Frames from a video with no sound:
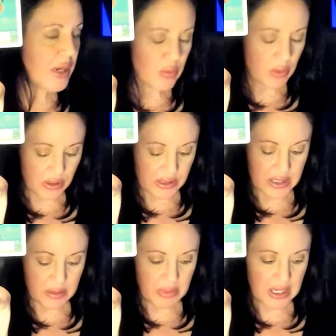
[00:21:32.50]
worlds
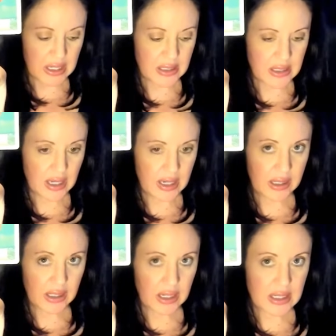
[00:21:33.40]
to me is
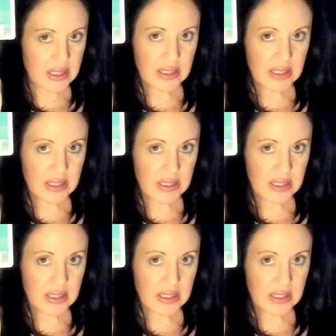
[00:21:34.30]
like, it doesn't